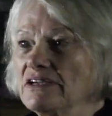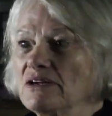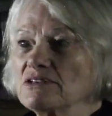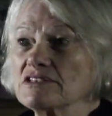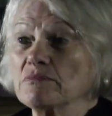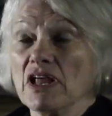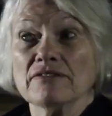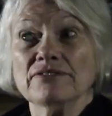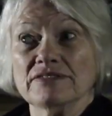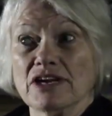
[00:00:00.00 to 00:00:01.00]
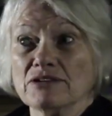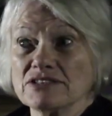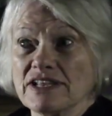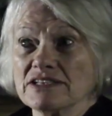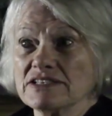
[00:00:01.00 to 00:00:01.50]
hold of some love
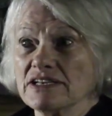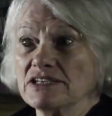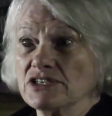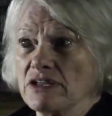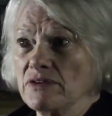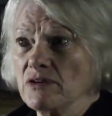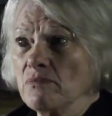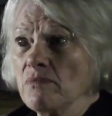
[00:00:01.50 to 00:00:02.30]
notes they had sent each other,